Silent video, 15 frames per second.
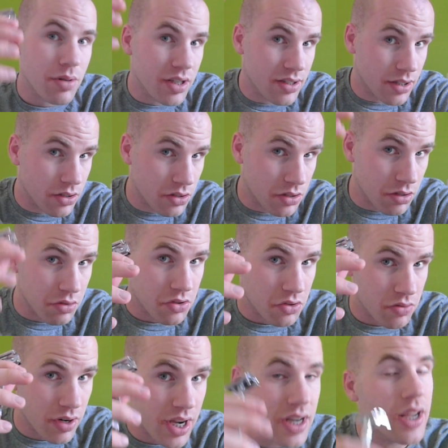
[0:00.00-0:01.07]
because I just go
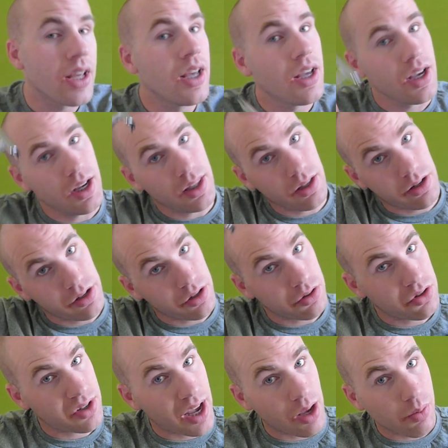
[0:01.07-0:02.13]
straight and then I'll go
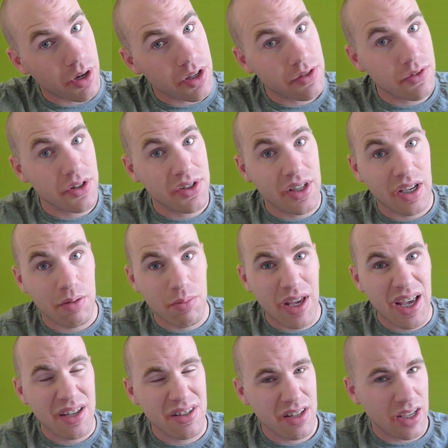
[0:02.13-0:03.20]
sideways for a second
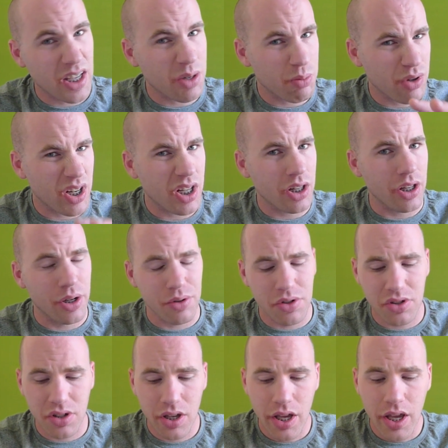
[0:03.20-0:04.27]
pass to get a pretty
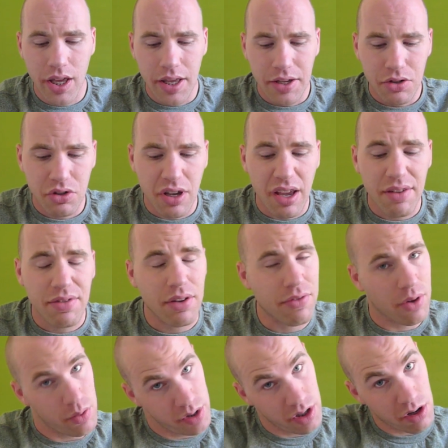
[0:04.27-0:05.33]
close shave.
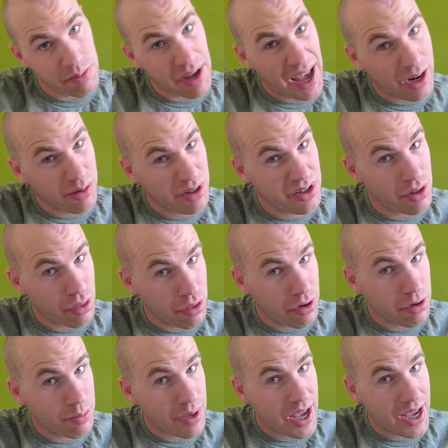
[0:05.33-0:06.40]
If I want to go backwards a
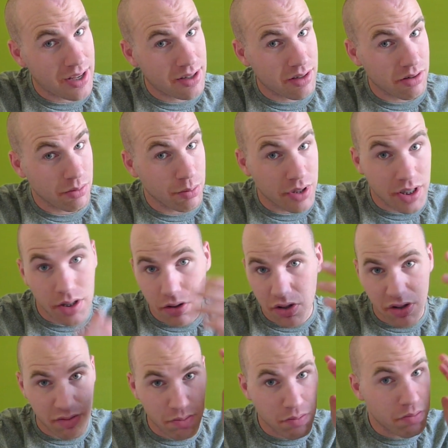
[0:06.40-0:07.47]
third pass, it'll be
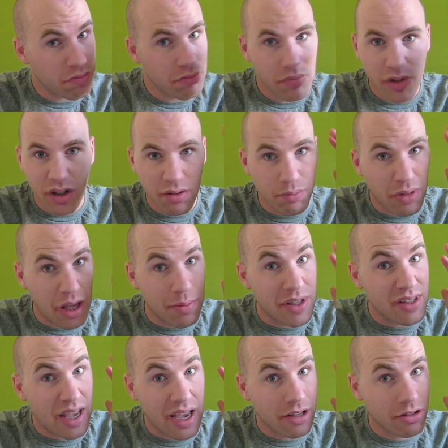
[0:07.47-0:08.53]
just,
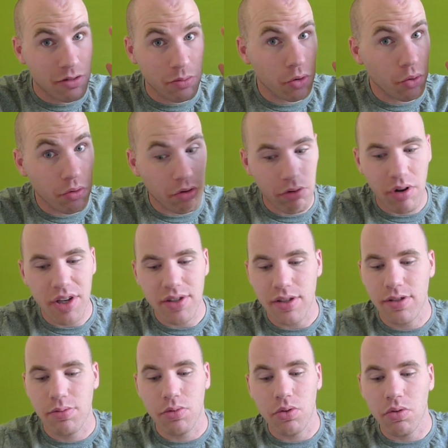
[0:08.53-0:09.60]
baby's ass smooth, crazy
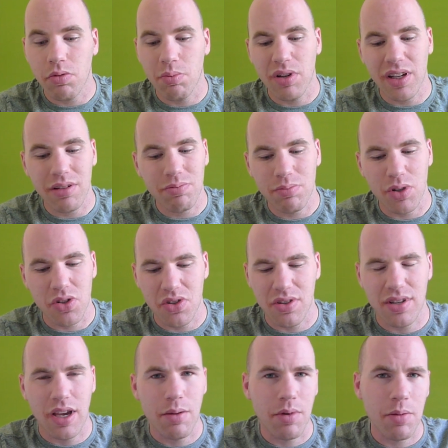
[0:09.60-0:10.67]
smooth, but most of
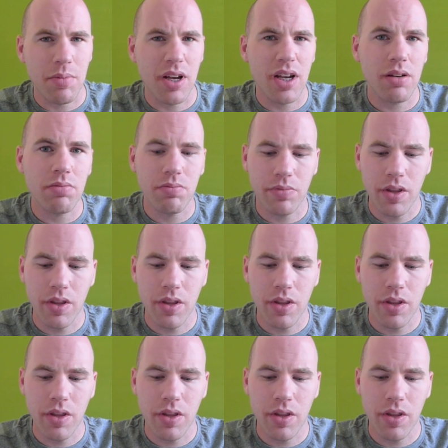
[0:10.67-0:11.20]
the time I'm not